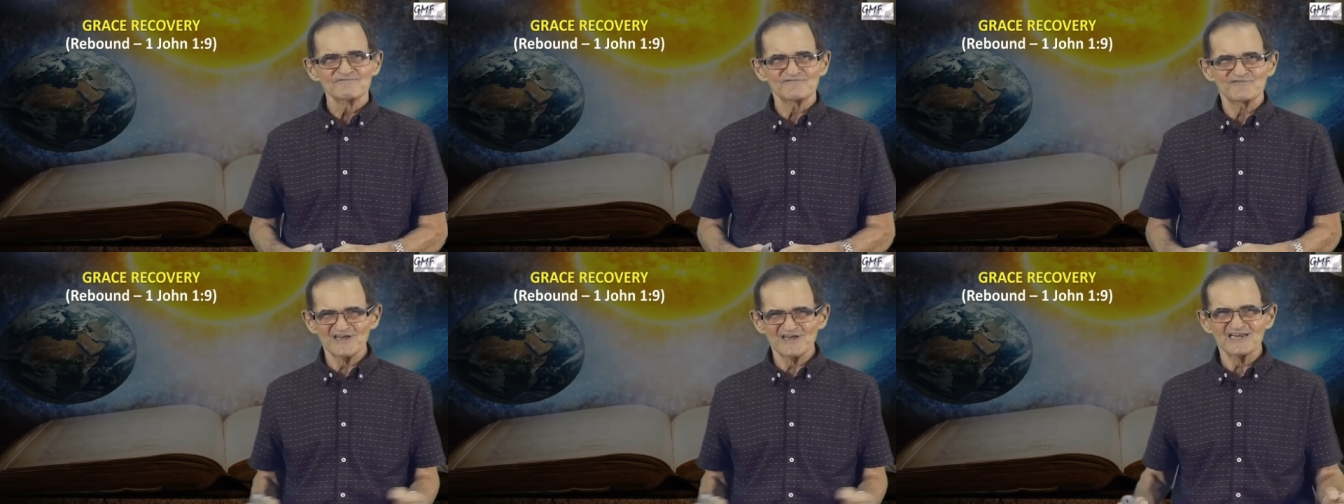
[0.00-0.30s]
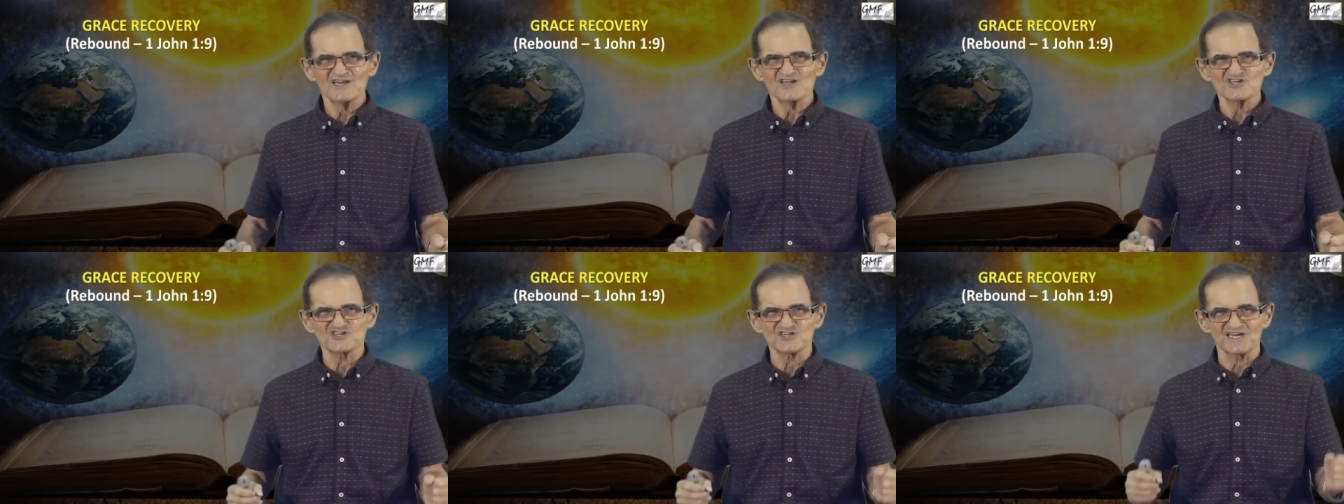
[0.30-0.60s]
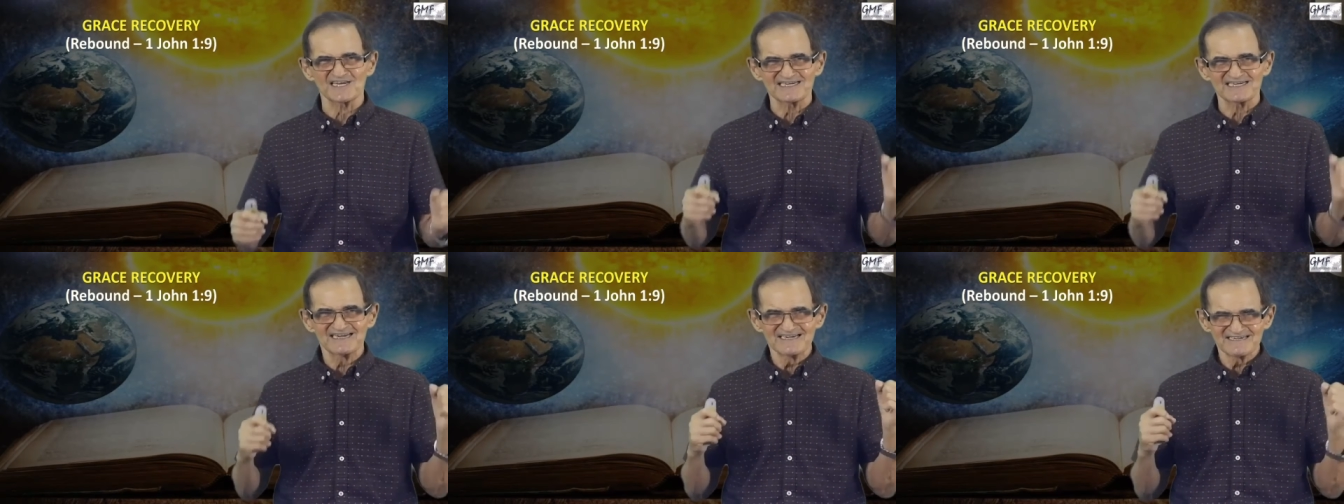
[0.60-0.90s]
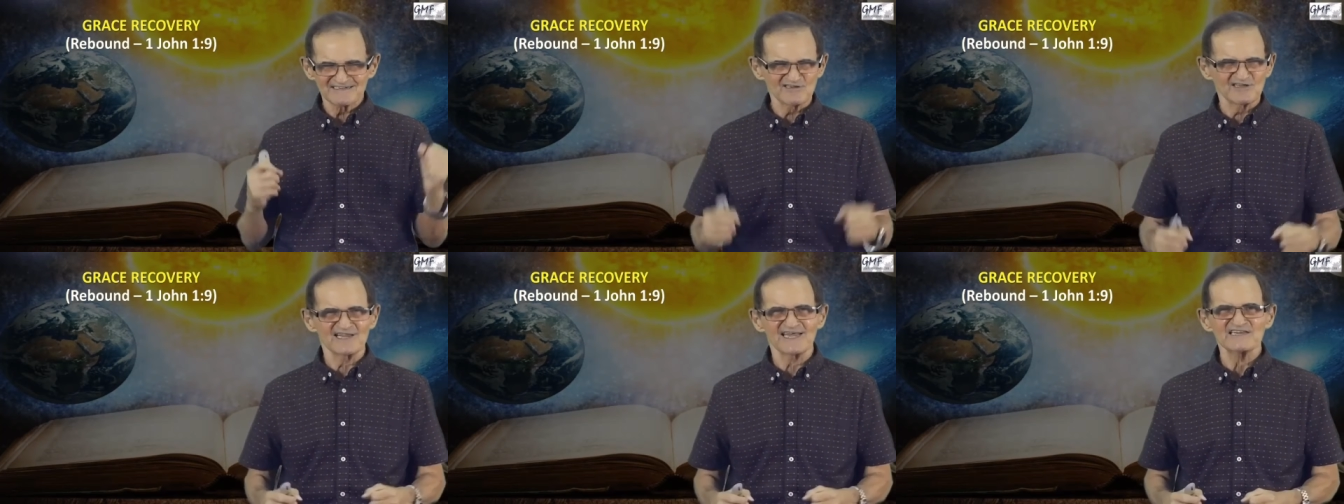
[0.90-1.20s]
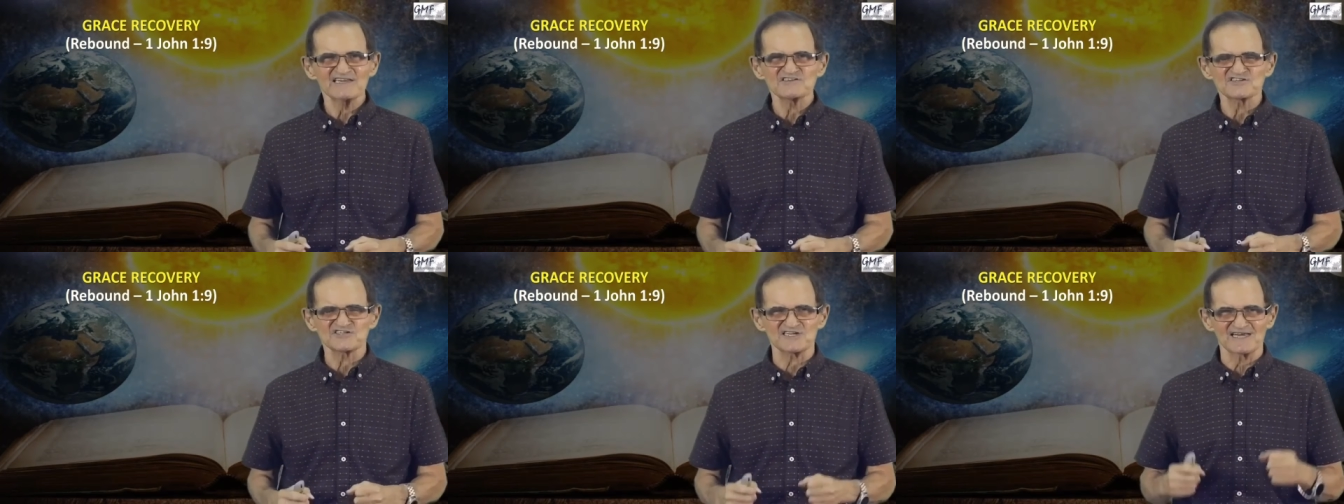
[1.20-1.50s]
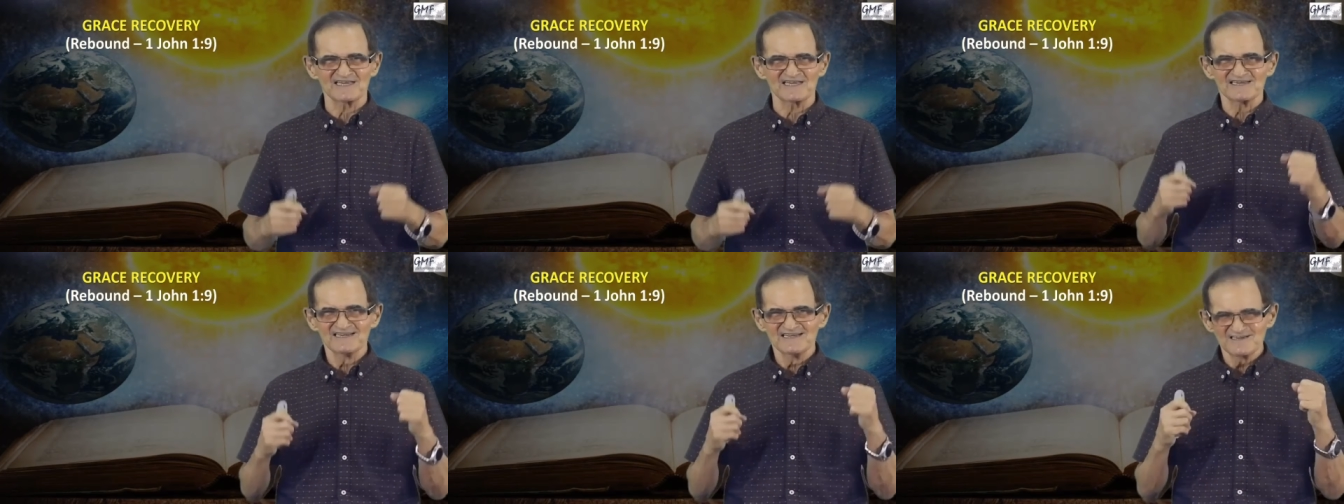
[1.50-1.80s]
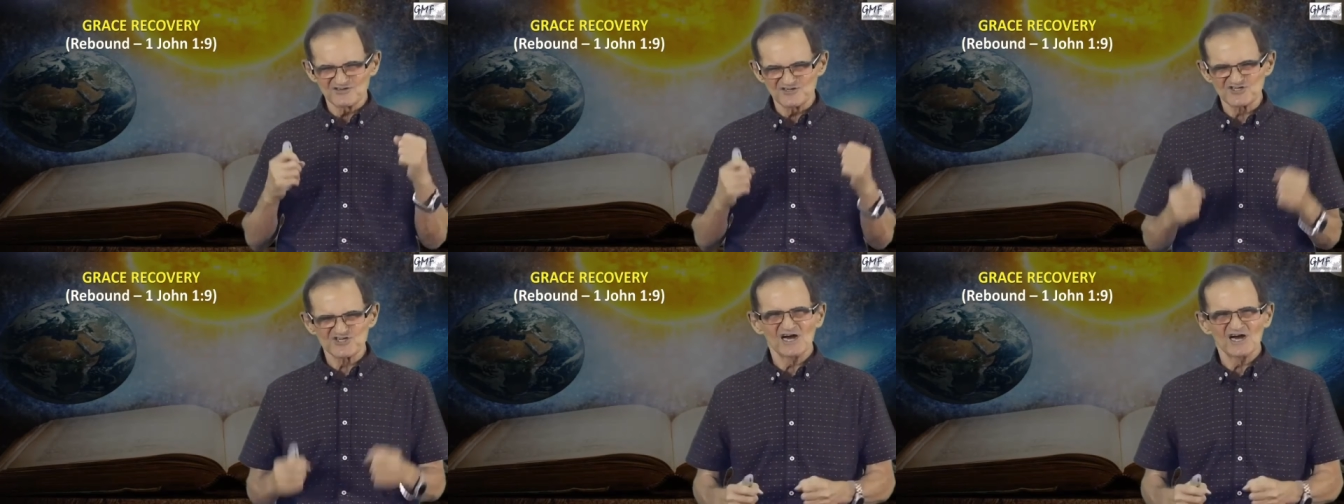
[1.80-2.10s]
Finish it. Cleanse
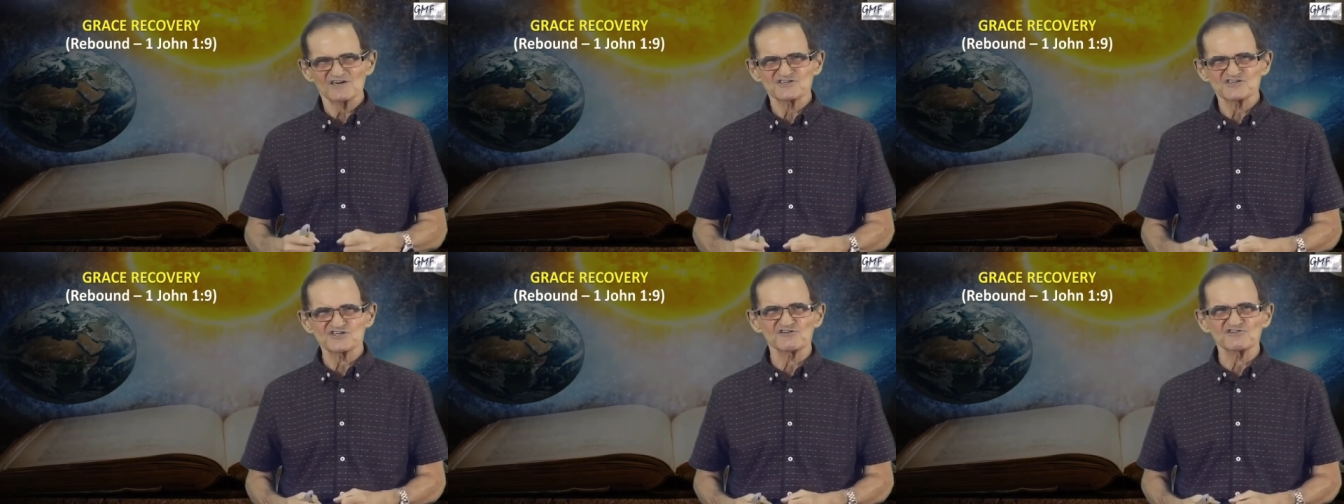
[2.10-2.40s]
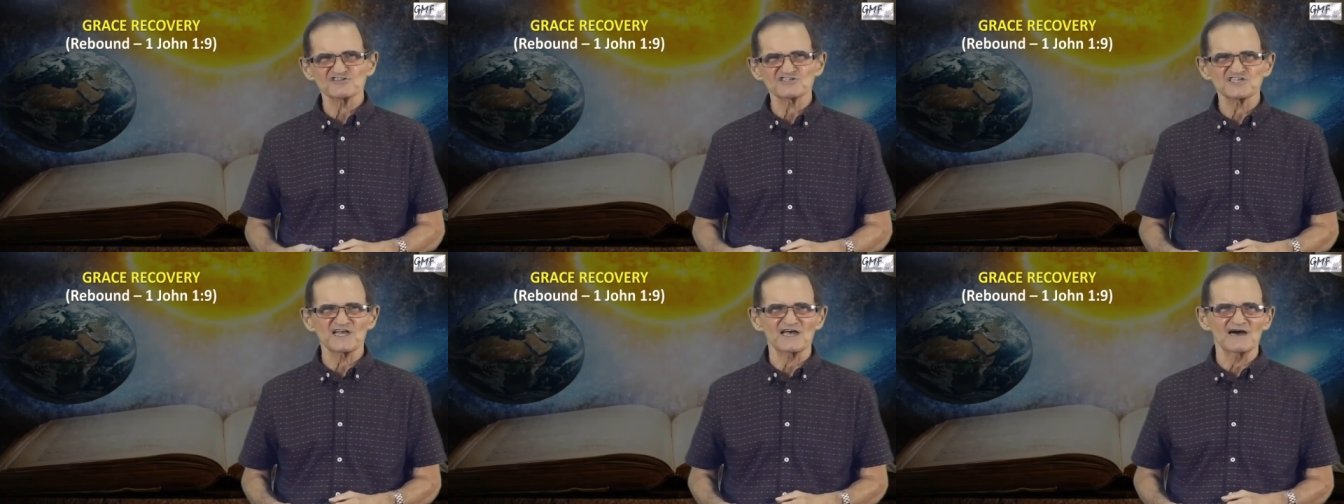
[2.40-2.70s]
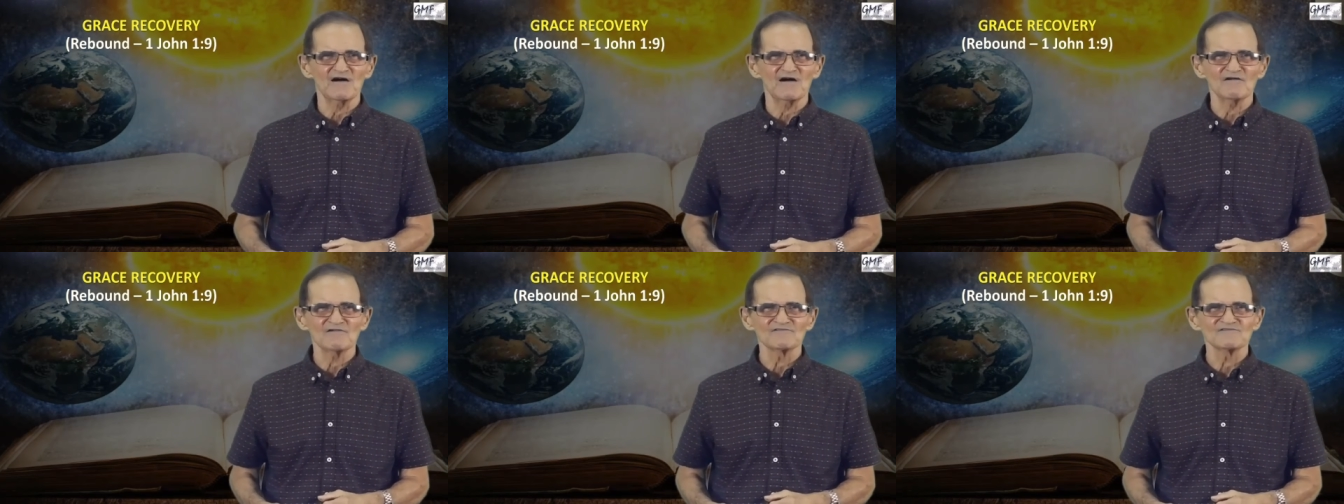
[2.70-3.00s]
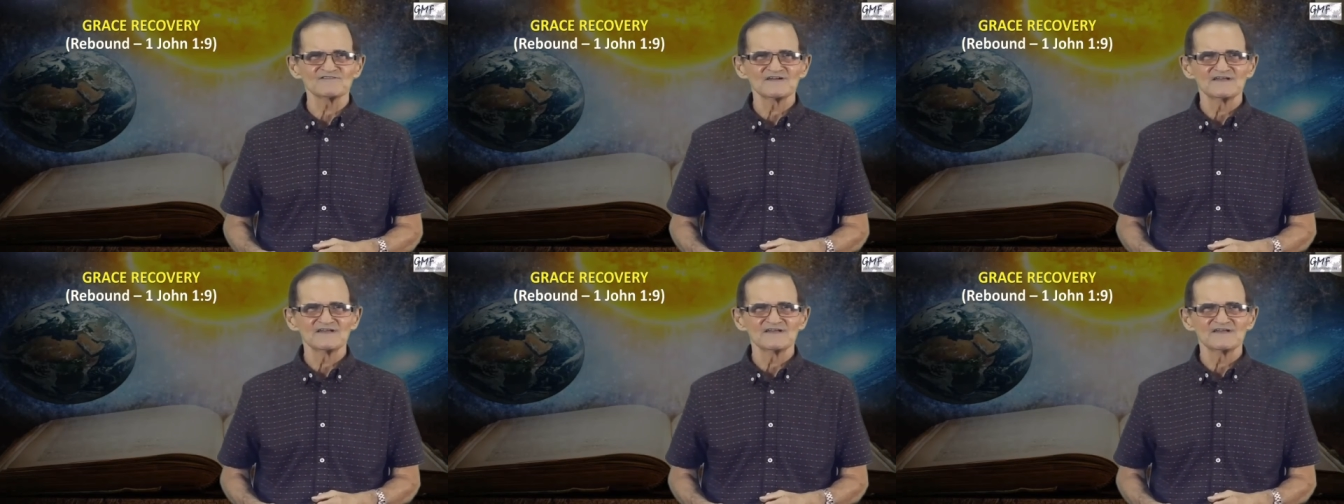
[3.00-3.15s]
it. Judge yourself.